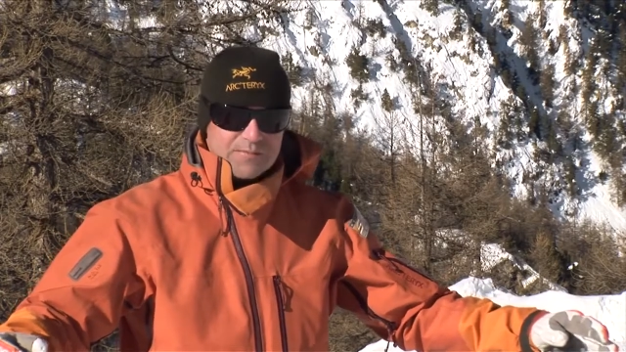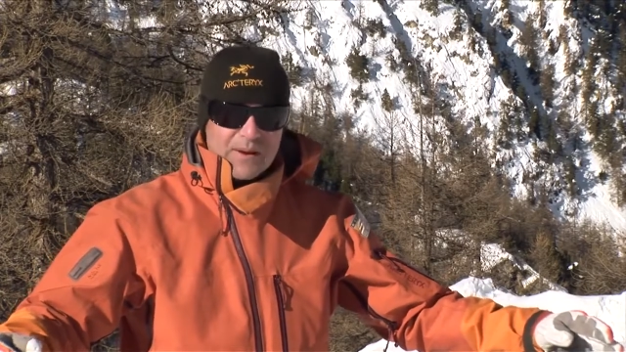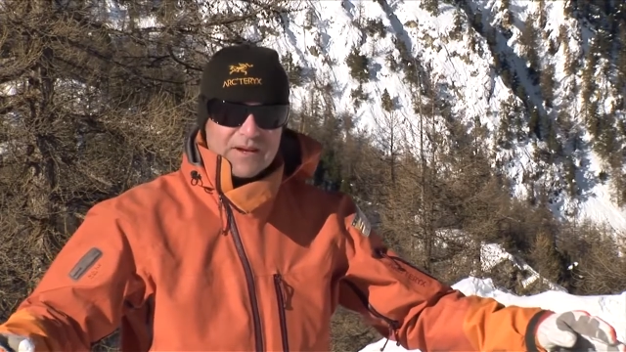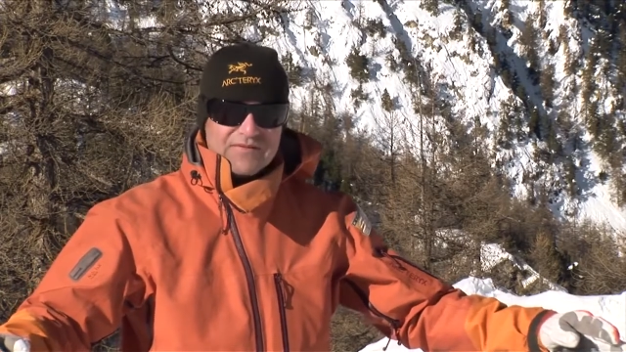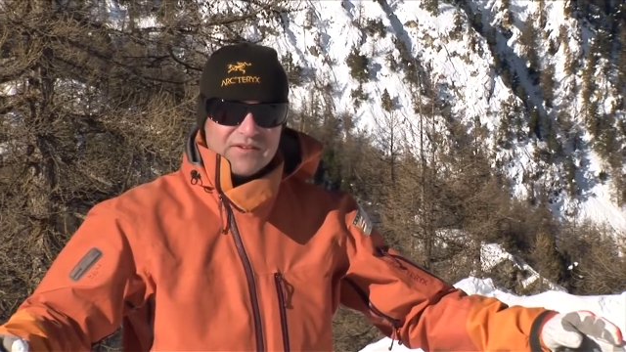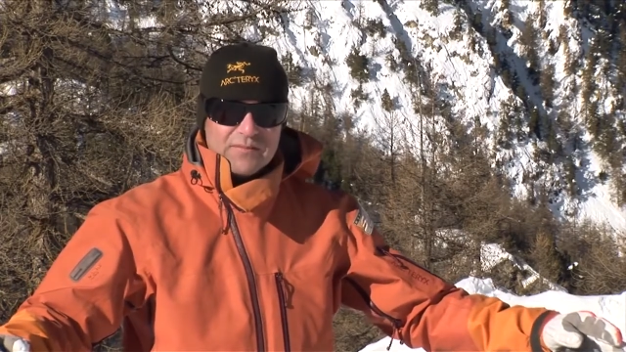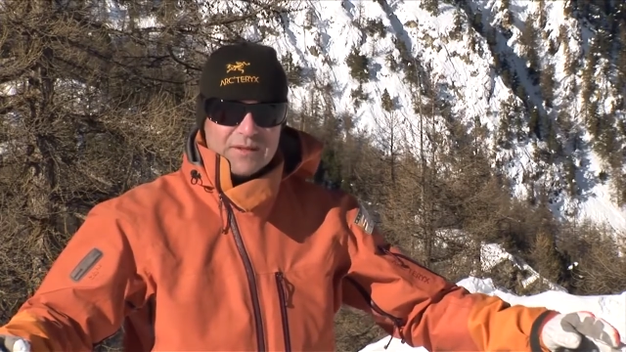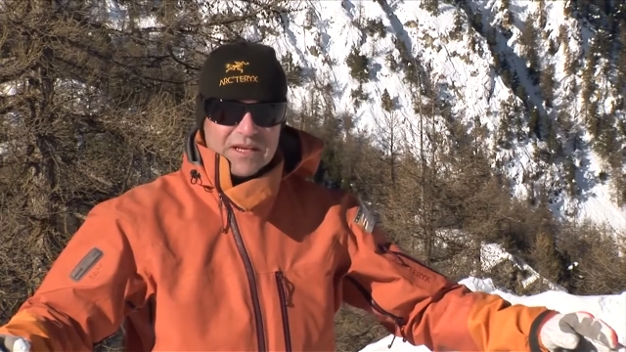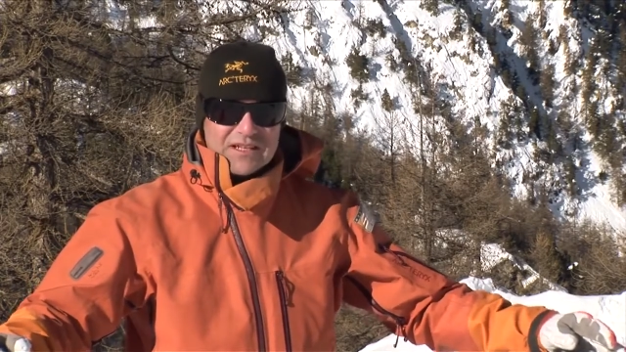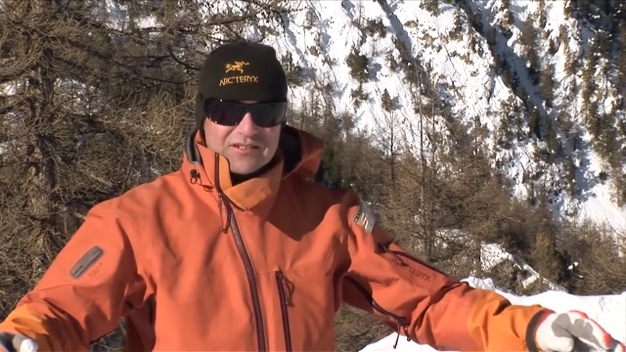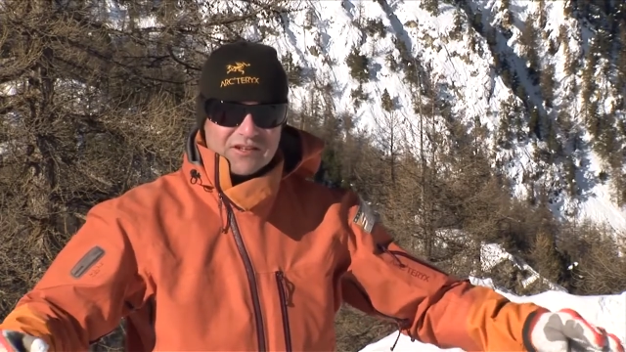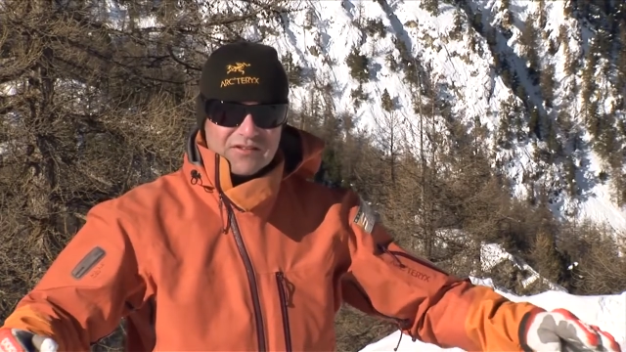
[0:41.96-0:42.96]
spend a few
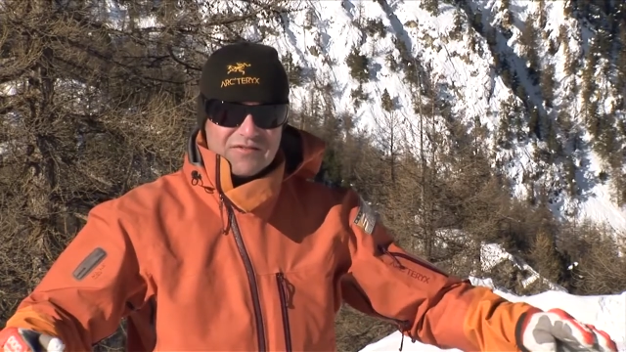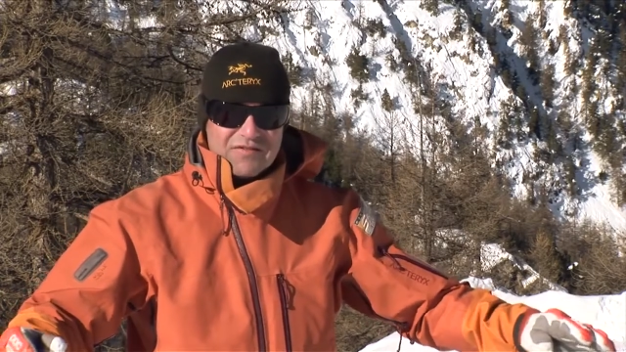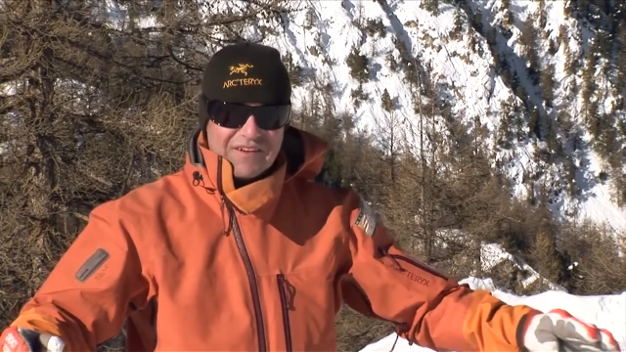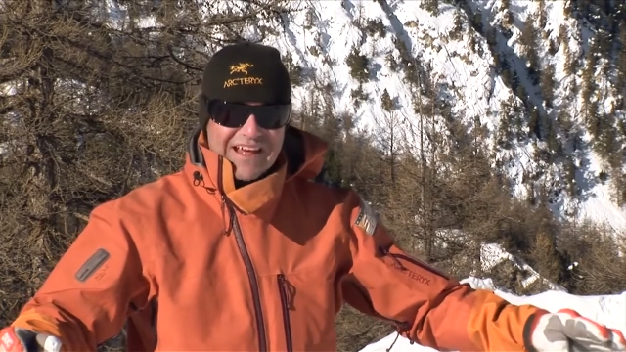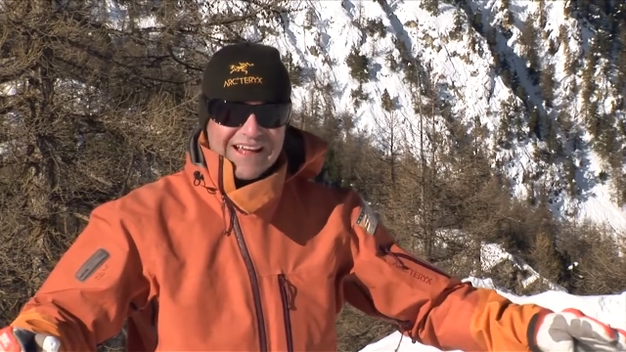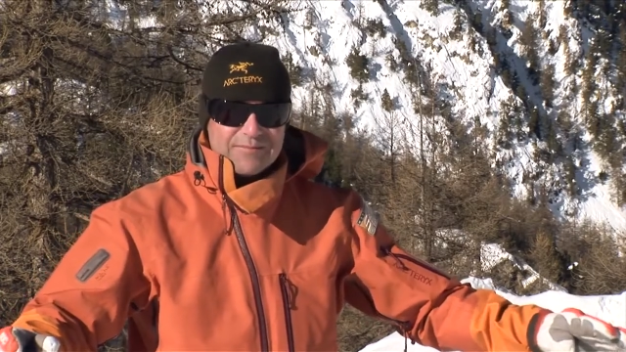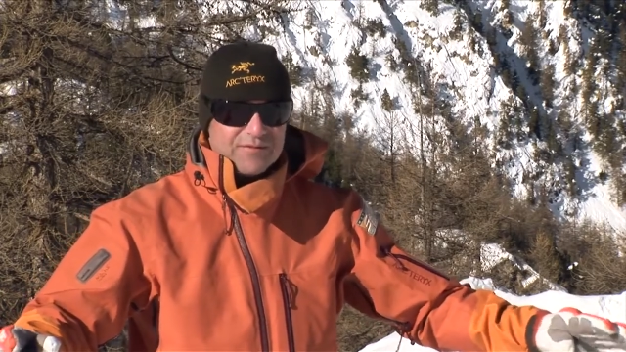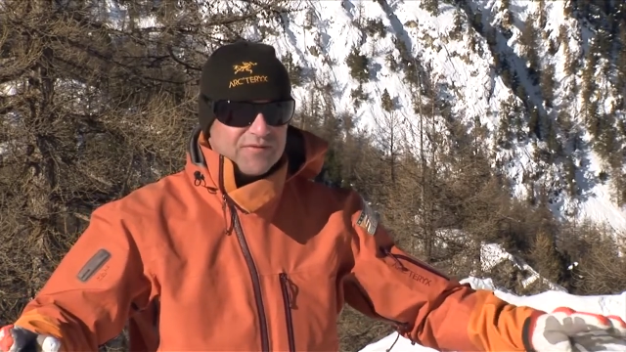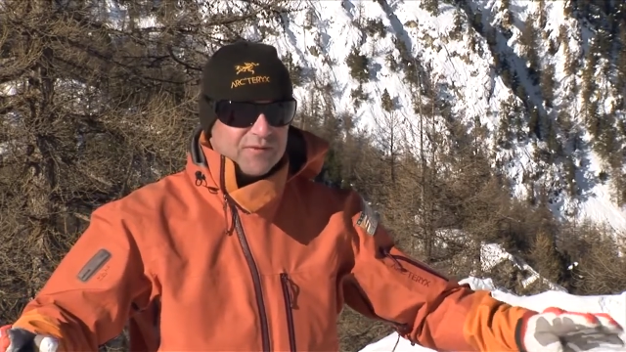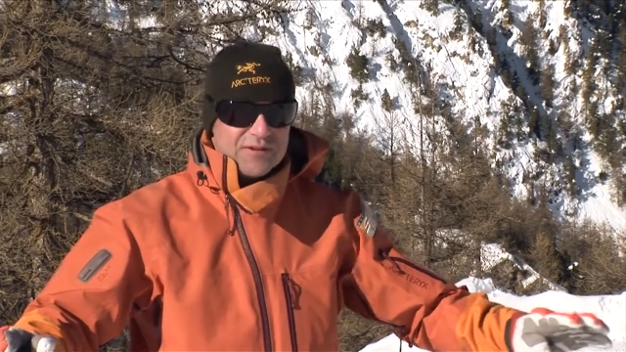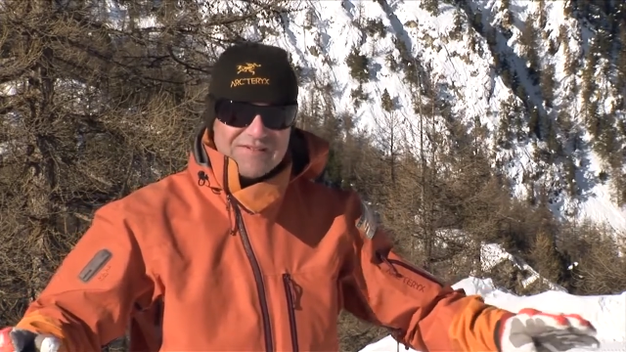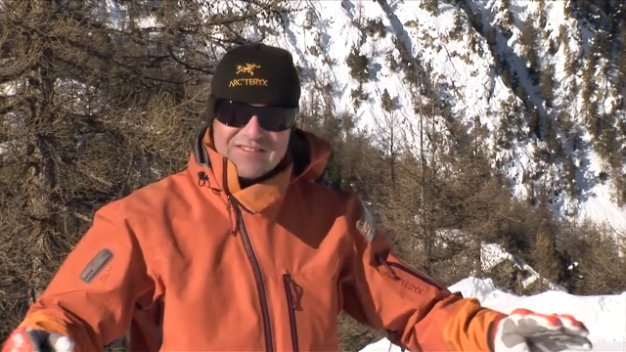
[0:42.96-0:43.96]
minutes on the flat
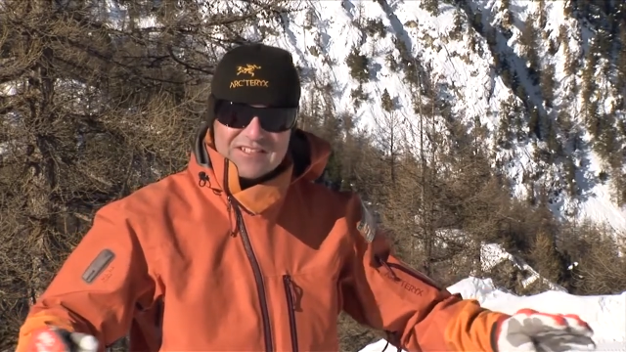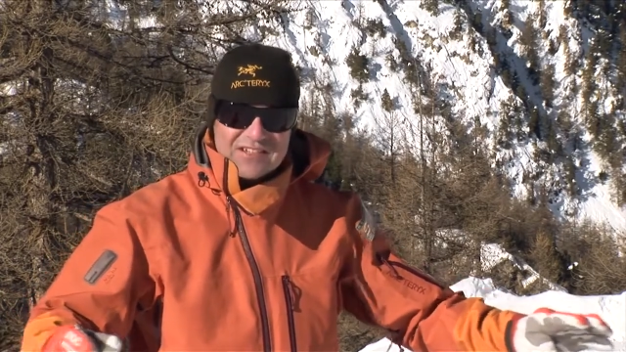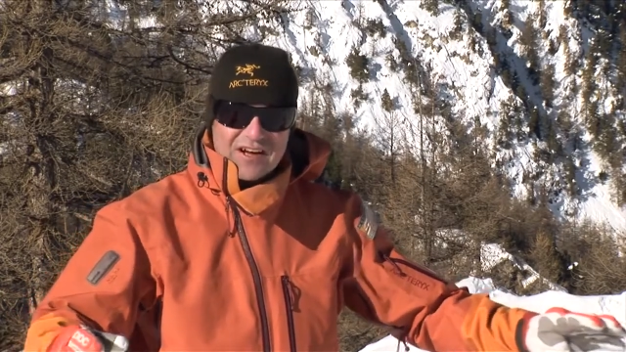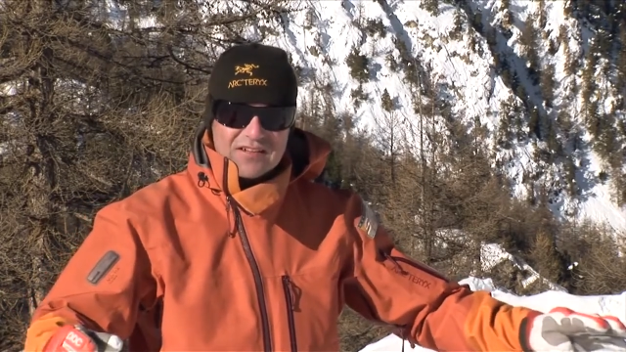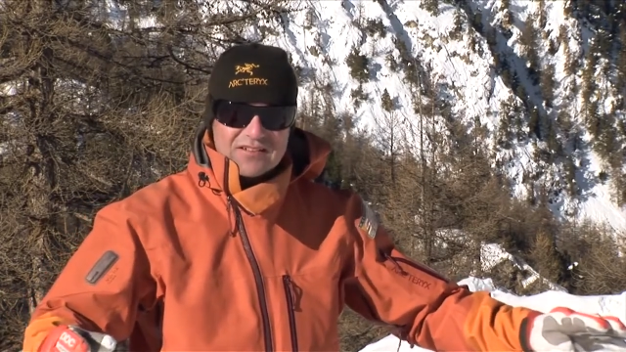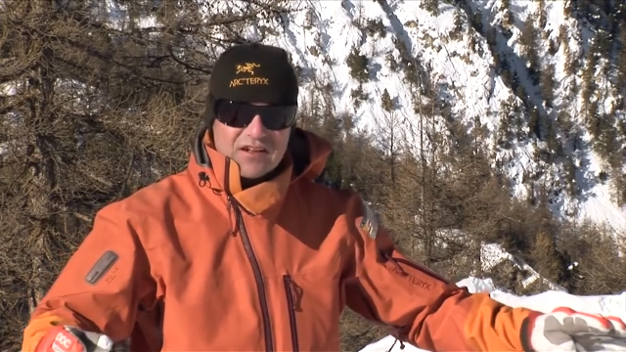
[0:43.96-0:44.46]
before you even start